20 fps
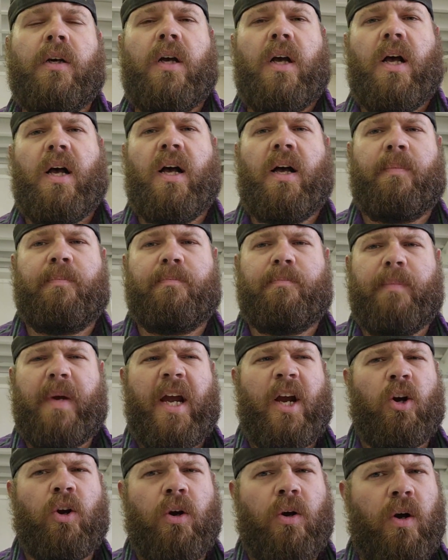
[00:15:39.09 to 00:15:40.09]

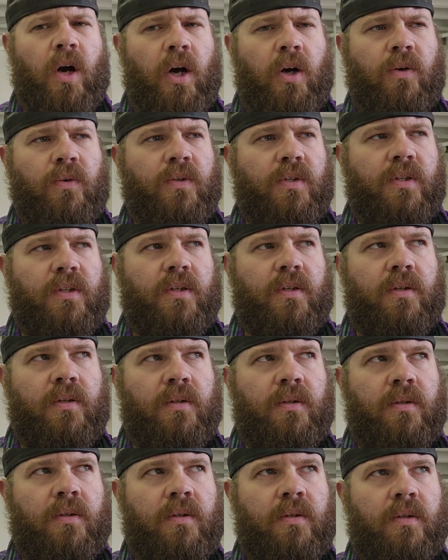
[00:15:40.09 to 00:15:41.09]
Aero Hose,
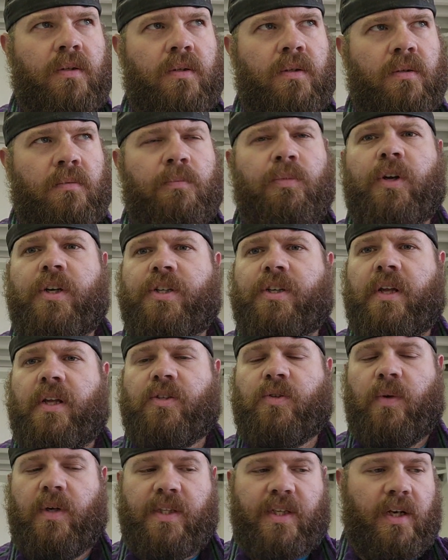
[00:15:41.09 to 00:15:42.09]
pretty sure
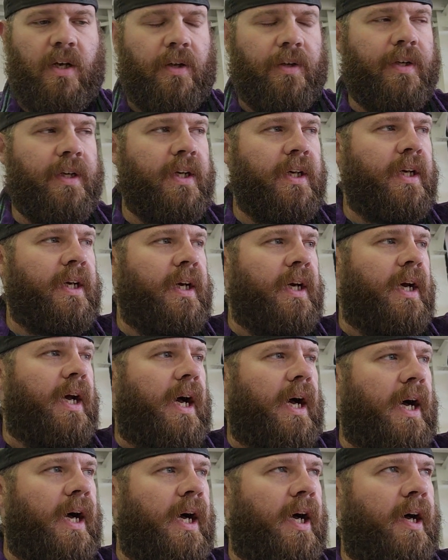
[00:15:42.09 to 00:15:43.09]
that's what it's called.
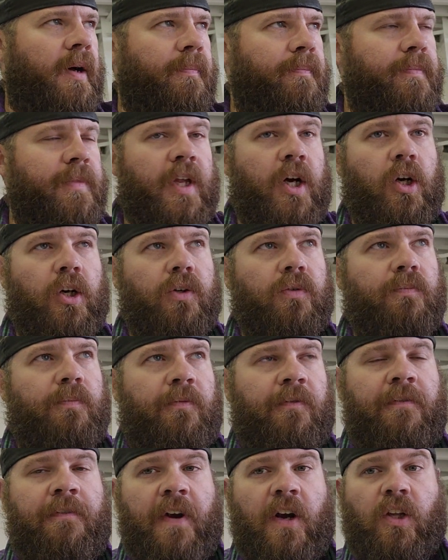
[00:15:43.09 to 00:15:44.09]
They're
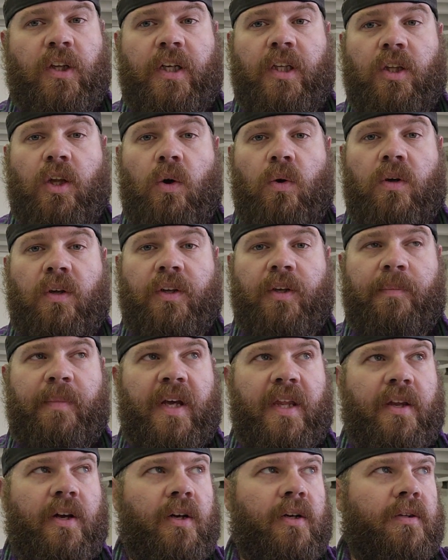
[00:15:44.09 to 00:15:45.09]
fairly local to
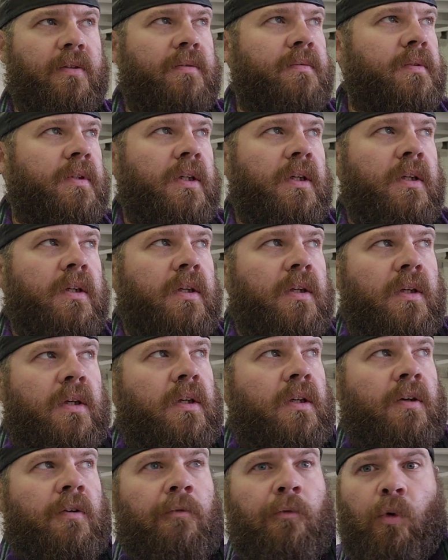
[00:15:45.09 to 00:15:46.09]
me. They're
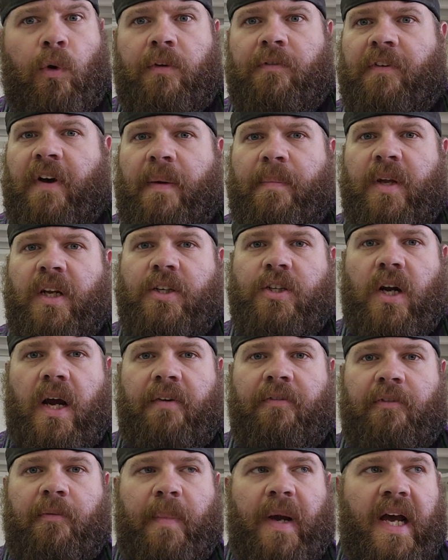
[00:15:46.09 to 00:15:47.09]
45-minute
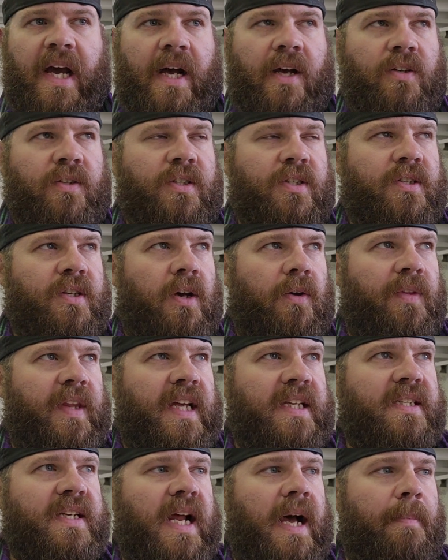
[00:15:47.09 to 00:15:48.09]
drive from my house, so
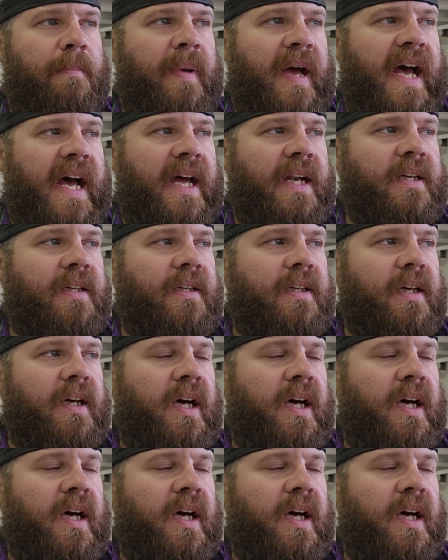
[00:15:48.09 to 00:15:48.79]
that's not bad.